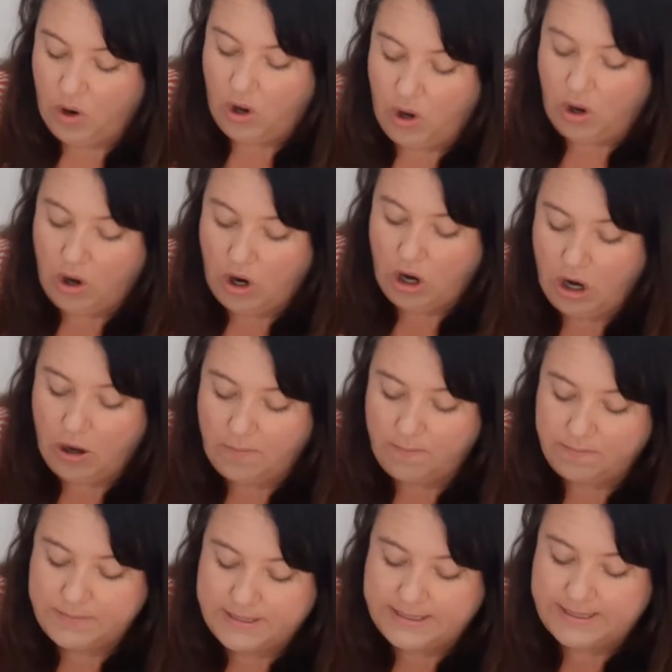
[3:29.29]

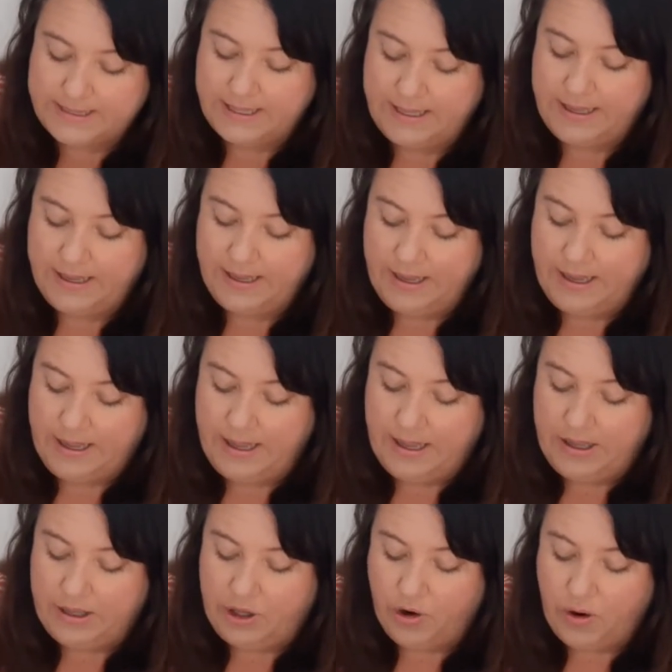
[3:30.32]
arms,
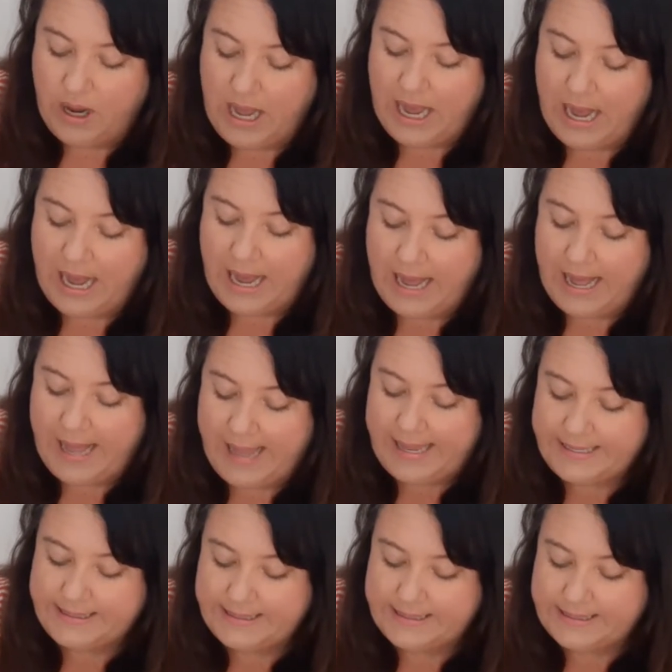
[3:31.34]
your
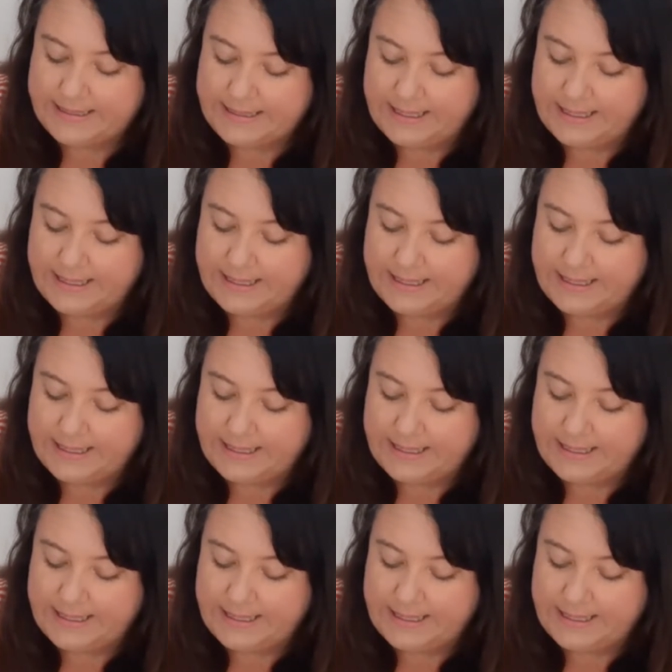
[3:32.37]
eyes,